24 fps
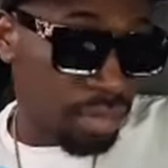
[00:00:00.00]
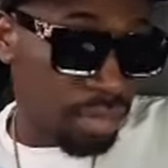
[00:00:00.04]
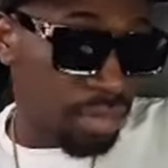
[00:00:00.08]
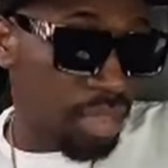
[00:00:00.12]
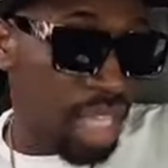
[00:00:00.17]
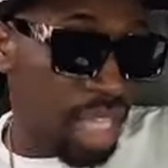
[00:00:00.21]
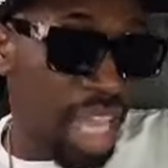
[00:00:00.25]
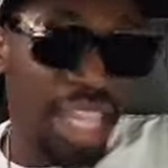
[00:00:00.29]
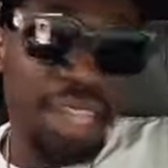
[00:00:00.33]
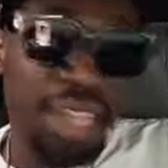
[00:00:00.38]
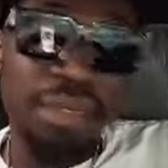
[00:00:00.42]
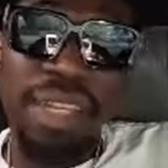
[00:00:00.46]

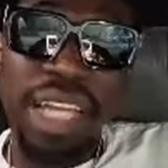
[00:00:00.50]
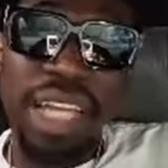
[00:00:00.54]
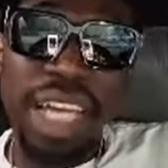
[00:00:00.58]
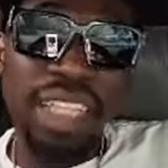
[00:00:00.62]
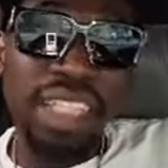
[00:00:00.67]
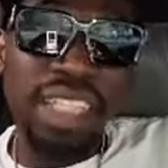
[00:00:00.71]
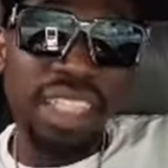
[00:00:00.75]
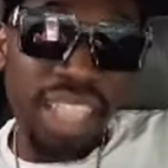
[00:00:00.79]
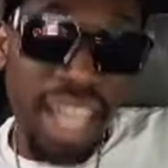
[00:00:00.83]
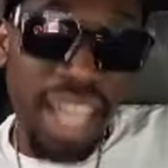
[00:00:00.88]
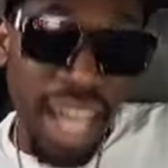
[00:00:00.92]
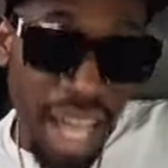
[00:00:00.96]
And them can
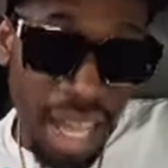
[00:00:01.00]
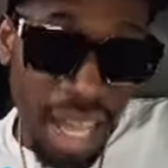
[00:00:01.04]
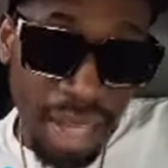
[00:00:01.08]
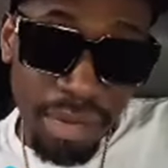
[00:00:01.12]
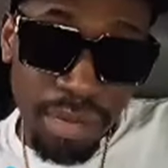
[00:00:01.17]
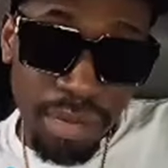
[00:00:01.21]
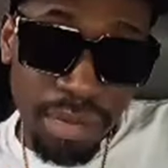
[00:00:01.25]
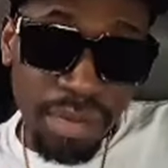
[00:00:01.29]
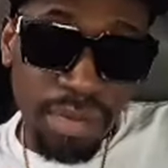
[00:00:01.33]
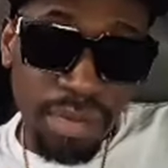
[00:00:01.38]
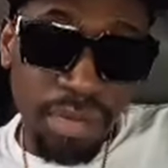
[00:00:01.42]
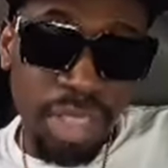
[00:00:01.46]
talk
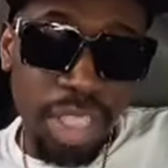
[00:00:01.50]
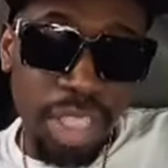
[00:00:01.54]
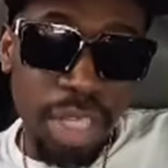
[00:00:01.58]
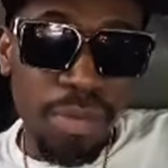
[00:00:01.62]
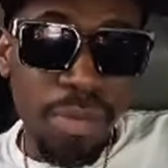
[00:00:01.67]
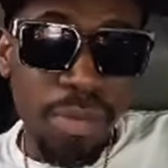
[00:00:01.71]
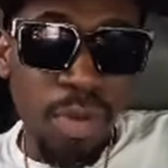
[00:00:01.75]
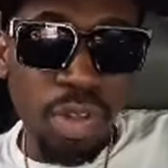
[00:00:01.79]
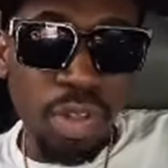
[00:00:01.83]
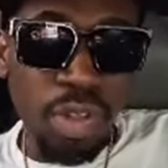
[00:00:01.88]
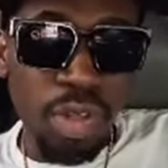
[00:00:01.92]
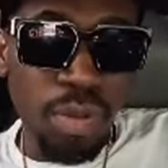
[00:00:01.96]
the
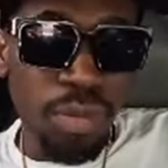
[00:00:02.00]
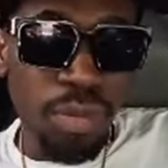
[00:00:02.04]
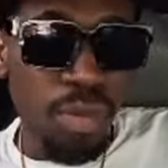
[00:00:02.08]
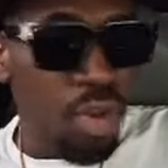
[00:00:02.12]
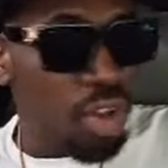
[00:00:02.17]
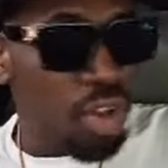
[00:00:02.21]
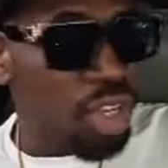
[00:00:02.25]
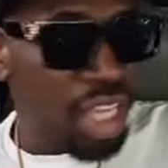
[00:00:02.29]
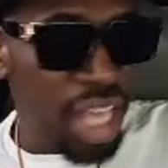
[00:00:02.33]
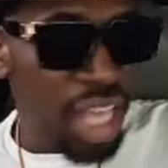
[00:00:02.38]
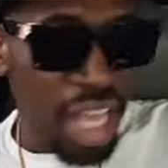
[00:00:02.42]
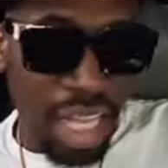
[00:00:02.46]
buto
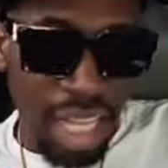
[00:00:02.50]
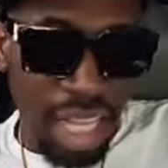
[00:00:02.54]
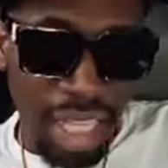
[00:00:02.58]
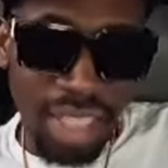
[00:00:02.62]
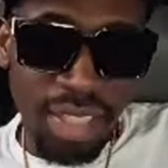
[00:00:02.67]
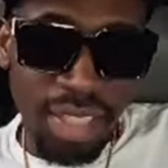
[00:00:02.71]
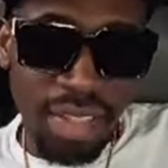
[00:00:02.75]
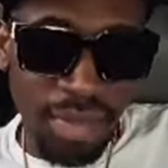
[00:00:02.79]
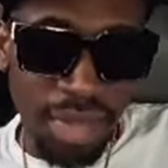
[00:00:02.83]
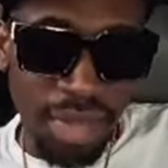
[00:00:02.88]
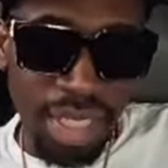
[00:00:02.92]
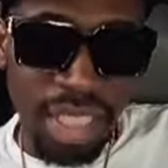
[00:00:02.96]
boogie, I got
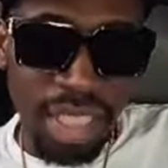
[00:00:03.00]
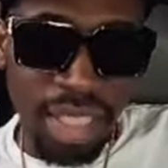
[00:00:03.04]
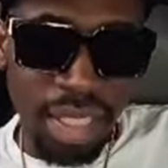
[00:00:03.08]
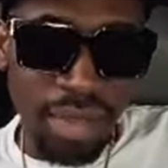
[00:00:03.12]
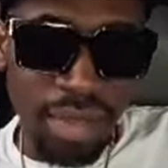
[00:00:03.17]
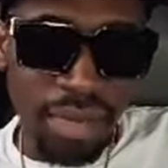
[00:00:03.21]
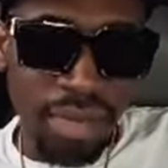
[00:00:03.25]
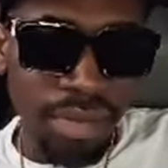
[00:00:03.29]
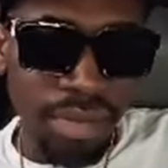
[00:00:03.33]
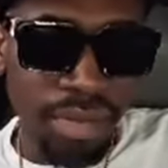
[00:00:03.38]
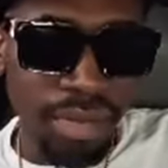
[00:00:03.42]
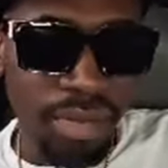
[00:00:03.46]
something, you know.
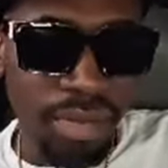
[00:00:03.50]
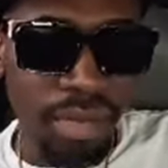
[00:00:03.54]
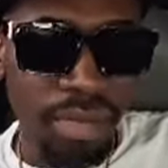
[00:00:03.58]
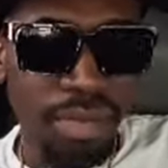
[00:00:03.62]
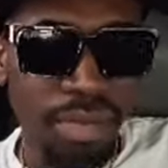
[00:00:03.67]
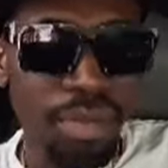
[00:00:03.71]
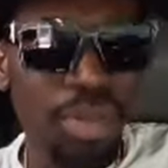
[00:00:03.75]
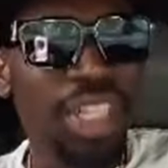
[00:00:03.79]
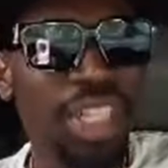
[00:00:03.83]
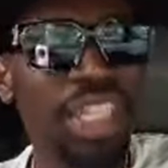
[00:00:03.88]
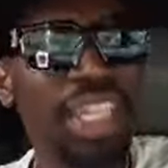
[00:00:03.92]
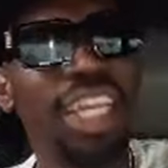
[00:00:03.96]

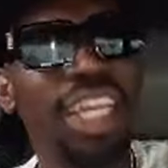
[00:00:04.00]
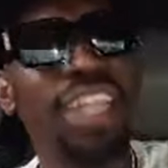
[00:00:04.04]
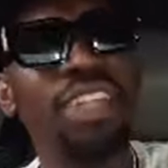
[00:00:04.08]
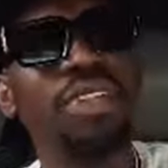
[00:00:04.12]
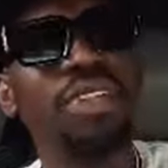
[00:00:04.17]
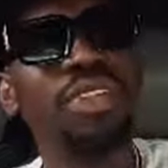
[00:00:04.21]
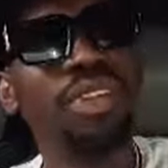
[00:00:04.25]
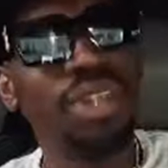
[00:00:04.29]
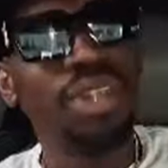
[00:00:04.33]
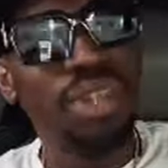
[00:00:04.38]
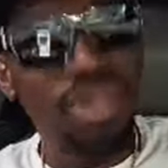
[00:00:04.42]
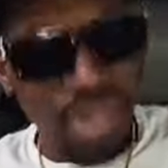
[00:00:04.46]
But they
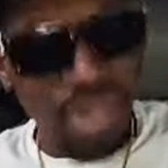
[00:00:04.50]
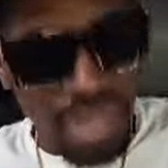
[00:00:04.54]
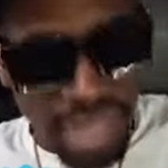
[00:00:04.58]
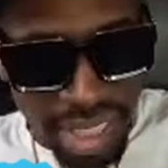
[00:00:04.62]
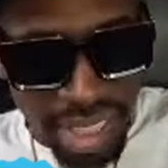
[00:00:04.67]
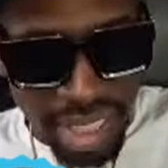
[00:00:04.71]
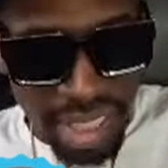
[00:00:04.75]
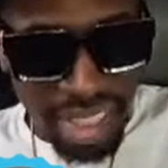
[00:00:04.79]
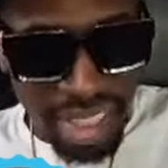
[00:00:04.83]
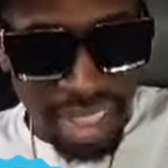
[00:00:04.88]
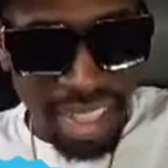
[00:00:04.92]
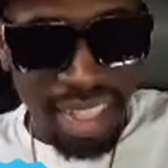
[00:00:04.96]
don't.